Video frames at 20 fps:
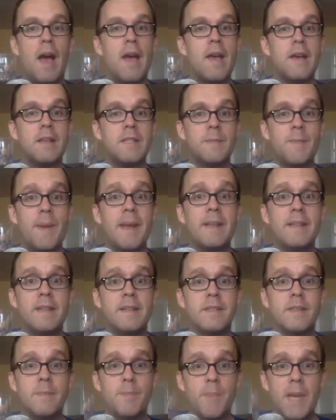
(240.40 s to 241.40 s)

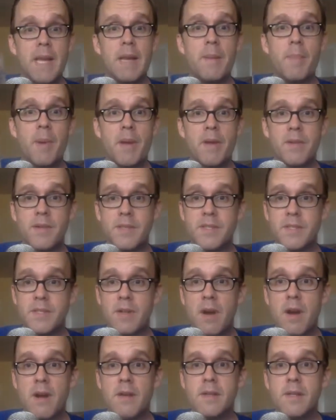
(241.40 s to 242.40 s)
expected some peanut butter to
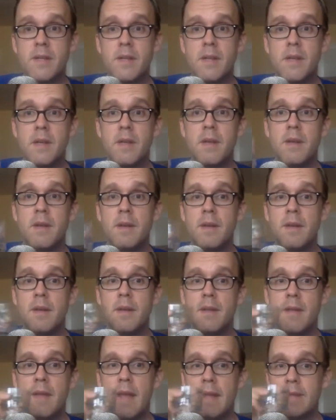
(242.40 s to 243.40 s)
start.
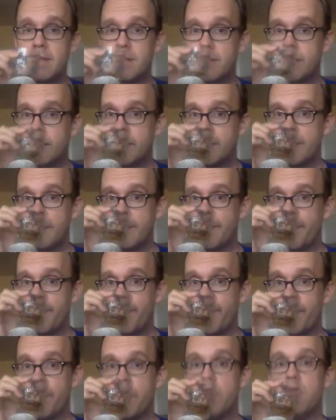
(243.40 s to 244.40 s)
It's
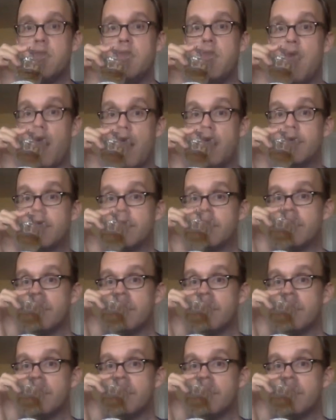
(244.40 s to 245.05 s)
not.